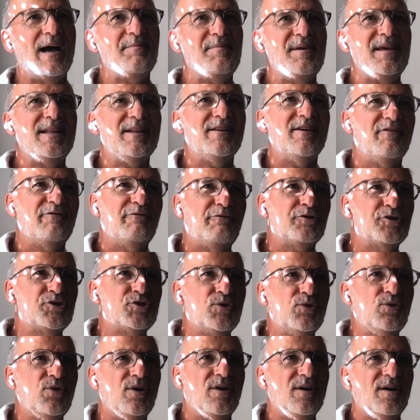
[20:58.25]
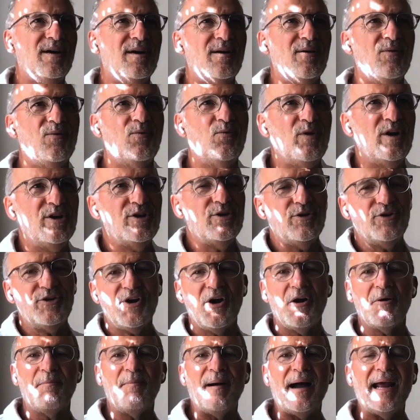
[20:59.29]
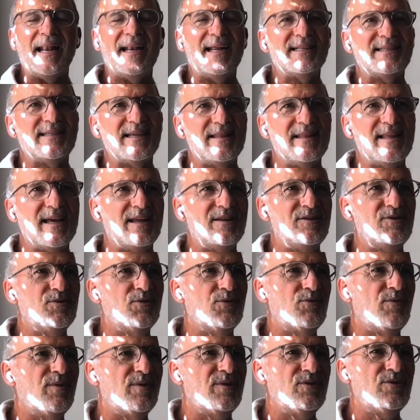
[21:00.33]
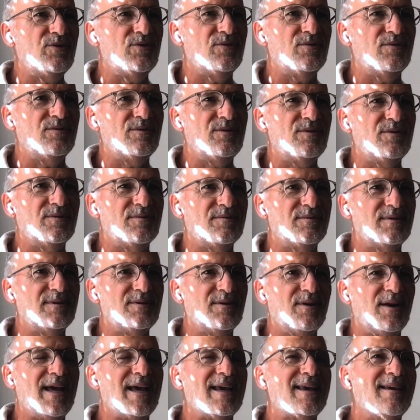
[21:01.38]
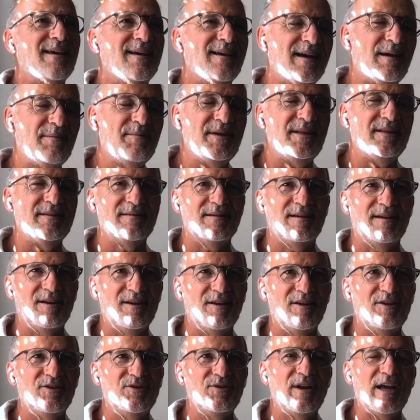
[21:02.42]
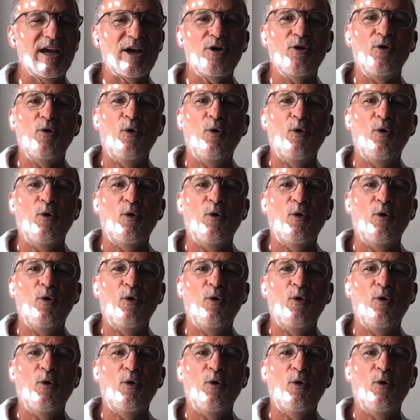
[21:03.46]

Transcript: I mean, for sure, when you're a young pilot, and then you you you, you like, I mean, you like a